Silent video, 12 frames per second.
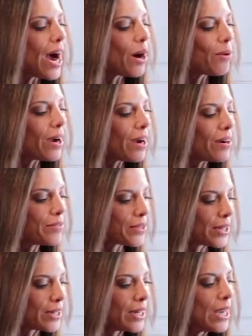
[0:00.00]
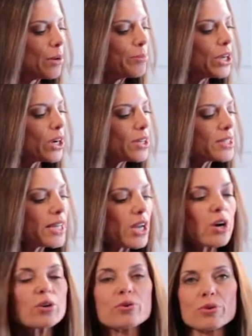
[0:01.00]
However, because
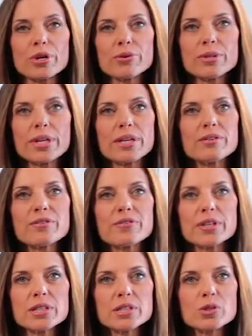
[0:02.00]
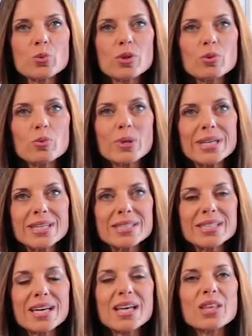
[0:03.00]
they are grown in fields with
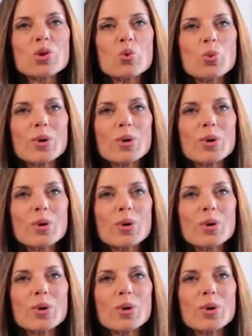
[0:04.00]
wheat, the